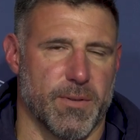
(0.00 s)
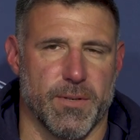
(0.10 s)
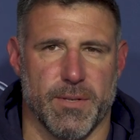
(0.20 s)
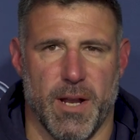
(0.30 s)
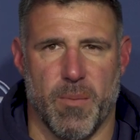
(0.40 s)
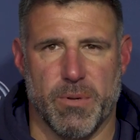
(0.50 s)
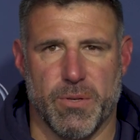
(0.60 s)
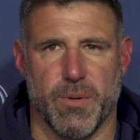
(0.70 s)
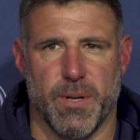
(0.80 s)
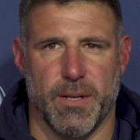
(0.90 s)
This is an
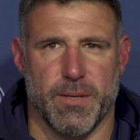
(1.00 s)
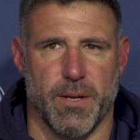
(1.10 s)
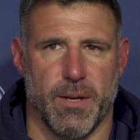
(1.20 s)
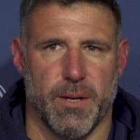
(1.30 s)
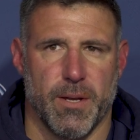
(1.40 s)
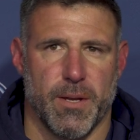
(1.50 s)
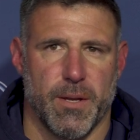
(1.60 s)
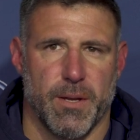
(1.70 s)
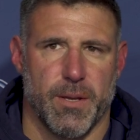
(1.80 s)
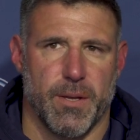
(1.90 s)
opportunity to,
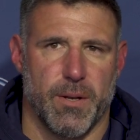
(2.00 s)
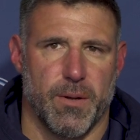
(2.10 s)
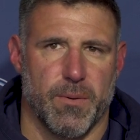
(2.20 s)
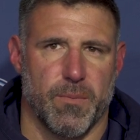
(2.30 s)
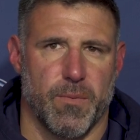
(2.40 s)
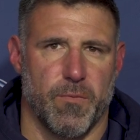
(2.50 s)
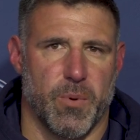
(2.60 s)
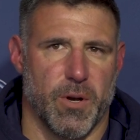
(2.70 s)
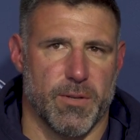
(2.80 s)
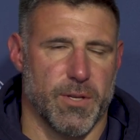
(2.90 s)
you know, we've
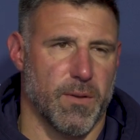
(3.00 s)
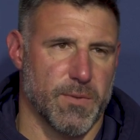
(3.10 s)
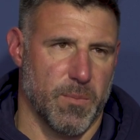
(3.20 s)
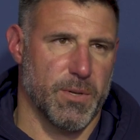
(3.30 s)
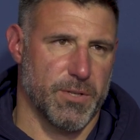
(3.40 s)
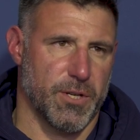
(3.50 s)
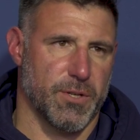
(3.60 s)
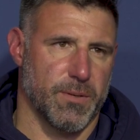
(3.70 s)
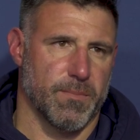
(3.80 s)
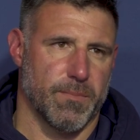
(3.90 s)
put ourselves in a
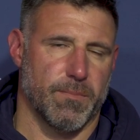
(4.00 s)
position.